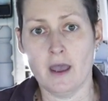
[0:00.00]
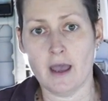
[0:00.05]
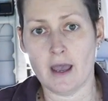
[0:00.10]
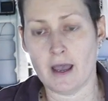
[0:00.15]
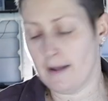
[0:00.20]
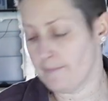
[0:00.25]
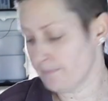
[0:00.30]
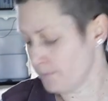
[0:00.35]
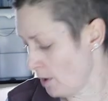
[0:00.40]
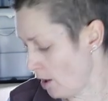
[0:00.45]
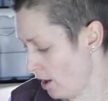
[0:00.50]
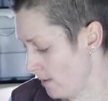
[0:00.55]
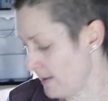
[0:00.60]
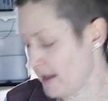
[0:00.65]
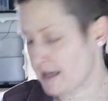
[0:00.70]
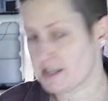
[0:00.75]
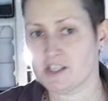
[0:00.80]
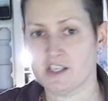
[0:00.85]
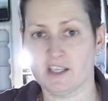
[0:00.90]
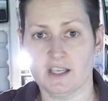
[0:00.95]
I'm
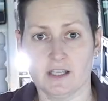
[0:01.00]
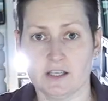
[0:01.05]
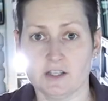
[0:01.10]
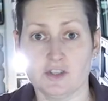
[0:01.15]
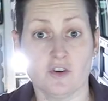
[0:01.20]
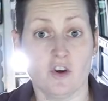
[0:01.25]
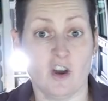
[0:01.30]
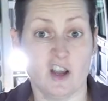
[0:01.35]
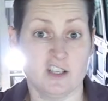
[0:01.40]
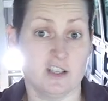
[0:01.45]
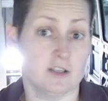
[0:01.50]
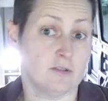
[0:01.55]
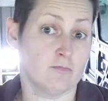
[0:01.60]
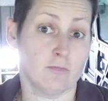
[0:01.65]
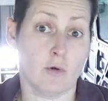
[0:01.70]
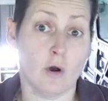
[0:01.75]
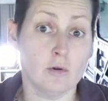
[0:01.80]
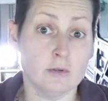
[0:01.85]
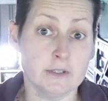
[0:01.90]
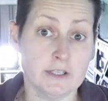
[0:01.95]
actually going to try just
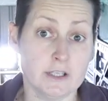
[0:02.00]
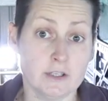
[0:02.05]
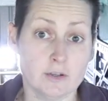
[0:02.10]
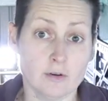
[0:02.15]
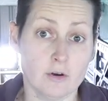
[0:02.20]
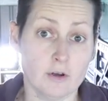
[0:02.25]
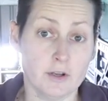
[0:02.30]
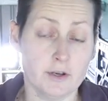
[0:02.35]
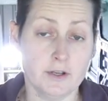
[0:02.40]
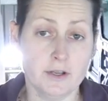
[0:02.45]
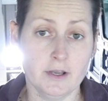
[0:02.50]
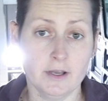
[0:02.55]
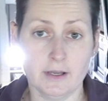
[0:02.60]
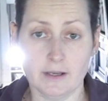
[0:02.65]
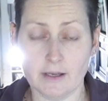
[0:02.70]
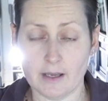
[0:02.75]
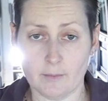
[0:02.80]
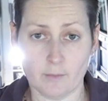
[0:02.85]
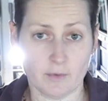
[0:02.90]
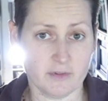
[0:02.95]
rolling it on
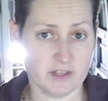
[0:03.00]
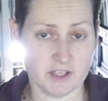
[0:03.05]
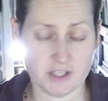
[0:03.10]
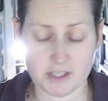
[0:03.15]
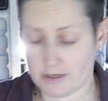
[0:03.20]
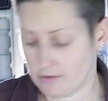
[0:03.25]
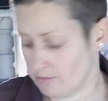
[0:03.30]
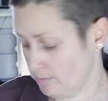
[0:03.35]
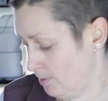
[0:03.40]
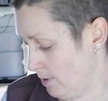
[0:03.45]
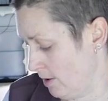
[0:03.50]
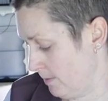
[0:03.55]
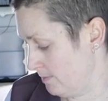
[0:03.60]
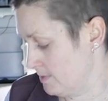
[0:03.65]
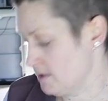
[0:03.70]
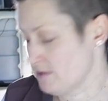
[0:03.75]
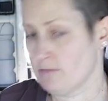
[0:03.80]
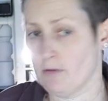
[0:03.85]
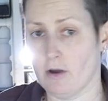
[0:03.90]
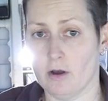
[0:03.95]
with a general
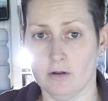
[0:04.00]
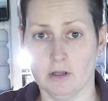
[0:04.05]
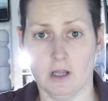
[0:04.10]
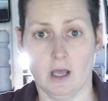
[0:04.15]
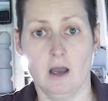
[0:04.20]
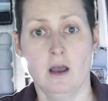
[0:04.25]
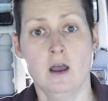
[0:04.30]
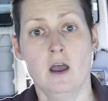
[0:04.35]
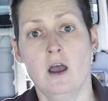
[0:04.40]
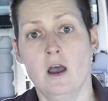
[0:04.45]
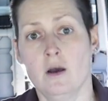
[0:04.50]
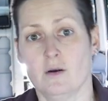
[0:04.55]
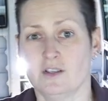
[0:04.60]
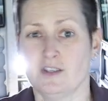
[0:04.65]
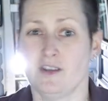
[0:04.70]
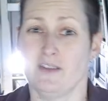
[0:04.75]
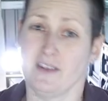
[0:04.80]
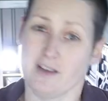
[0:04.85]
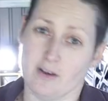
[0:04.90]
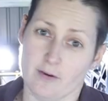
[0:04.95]
purpose roller,
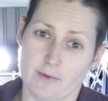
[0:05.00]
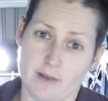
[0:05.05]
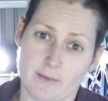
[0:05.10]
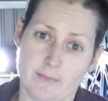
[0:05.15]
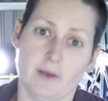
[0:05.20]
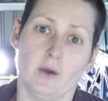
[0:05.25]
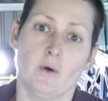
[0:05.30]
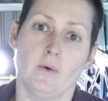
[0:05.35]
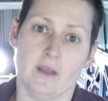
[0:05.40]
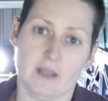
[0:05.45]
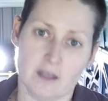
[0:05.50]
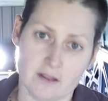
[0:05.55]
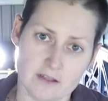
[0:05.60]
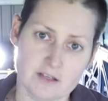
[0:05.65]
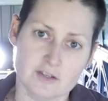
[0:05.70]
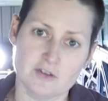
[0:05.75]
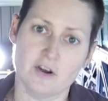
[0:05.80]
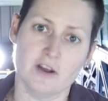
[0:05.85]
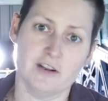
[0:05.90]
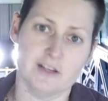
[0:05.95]
which I think will be a bit quicker
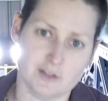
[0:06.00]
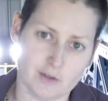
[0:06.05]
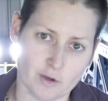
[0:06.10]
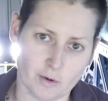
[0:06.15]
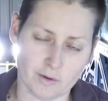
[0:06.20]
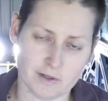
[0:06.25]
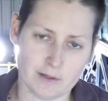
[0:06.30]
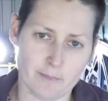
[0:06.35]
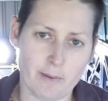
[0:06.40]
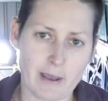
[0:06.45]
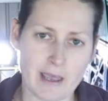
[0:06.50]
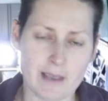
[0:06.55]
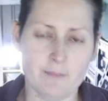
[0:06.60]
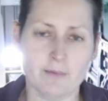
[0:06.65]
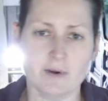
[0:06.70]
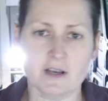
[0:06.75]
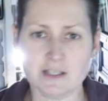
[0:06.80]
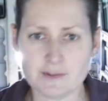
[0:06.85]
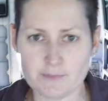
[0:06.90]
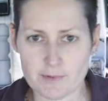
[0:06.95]
than trying to do it with a
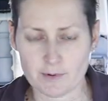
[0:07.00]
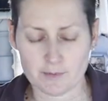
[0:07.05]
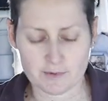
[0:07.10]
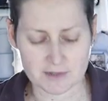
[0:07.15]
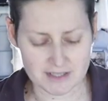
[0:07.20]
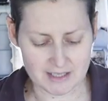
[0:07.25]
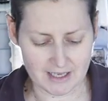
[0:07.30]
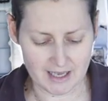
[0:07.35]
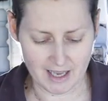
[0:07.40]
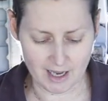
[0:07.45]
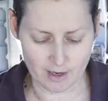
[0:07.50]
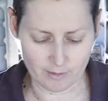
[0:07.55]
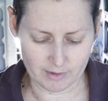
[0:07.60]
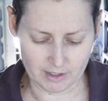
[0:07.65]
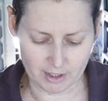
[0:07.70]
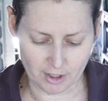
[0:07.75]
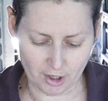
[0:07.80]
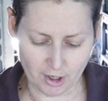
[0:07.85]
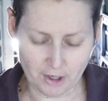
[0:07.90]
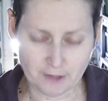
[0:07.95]
paintbrush, but we'll see how
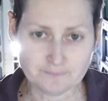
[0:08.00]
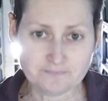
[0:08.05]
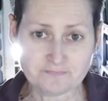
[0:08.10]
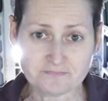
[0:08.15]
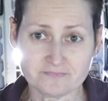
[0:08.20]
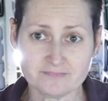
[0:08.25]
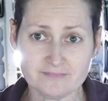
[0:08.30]
we go.